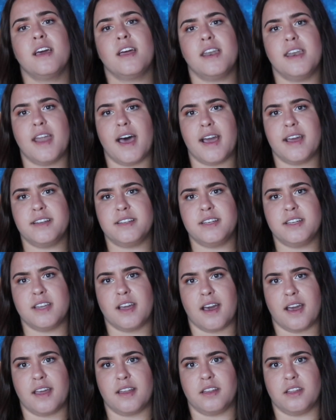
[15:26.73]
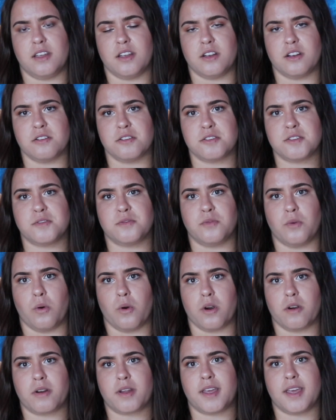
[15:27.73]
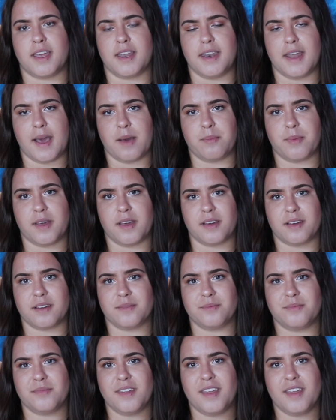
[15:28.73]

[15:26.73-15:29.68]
99 years for kidnapping.